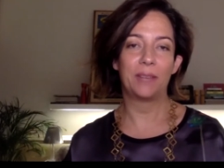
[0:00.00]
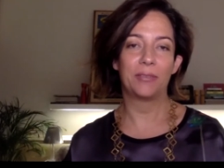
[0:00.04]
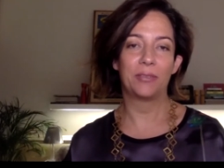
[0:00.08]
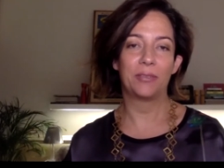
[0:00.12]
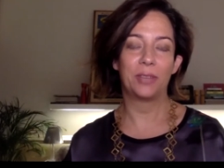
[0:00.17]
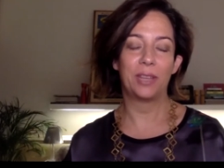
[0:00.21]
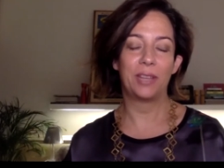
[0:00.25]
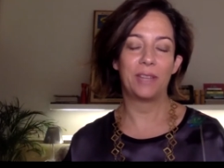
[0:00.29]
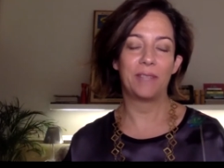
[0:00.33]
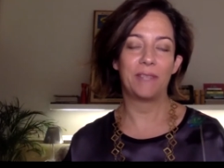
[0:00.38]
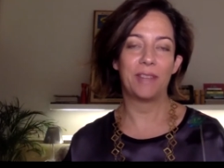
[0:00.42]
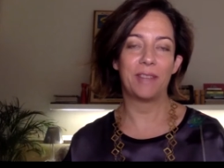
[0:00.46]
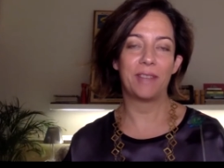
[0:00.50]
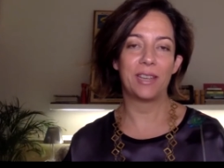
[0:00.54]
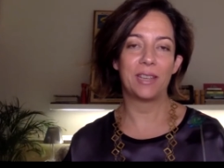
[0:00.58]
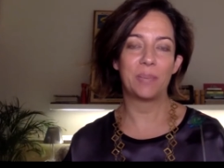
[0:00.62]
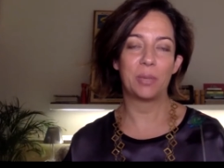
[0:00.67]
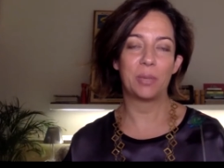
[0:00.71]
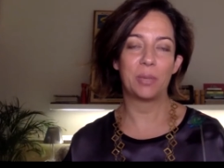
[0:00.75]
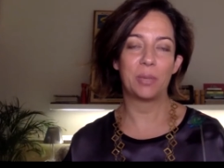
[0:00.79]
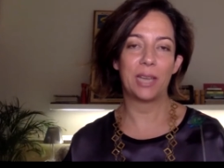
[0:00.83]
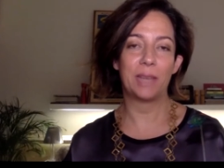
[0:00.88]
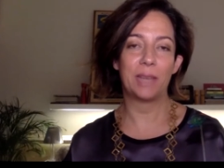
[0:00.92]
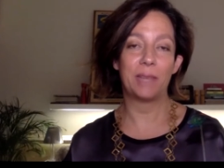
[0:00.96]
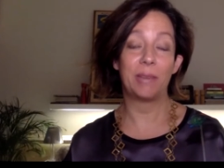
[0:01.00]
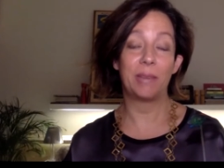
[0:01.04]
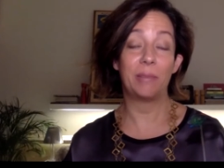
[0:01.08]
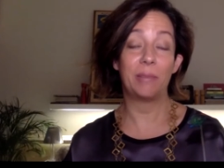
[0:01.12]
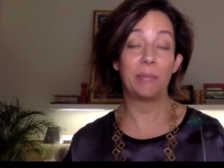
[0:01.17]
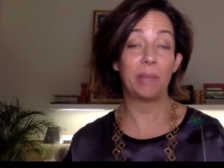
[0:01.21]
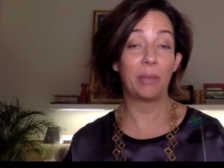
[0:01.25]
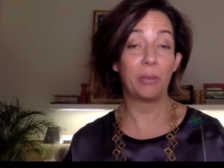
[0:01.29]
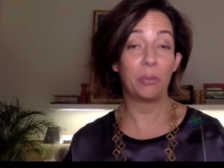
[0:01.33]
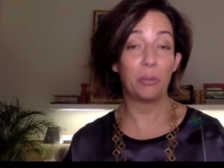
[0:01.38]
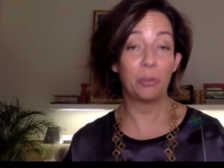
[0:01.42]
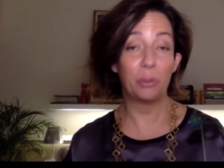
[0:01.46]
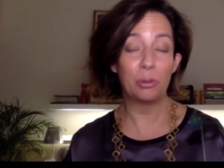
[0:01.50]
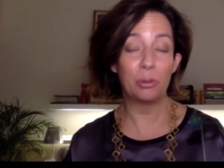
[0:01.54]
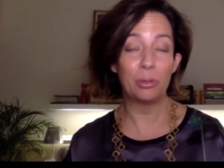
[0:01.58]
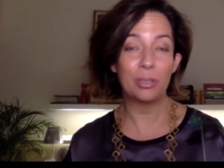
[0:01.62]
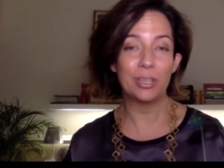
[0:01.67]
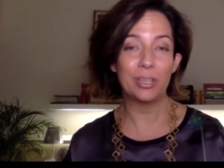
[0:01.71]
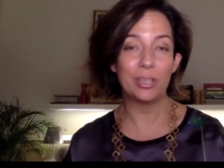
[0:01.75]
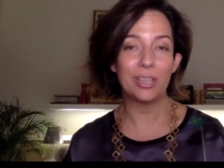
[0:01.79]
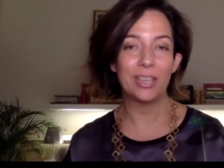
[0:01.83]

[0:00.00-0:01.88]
for the event, but I'm in Beirut,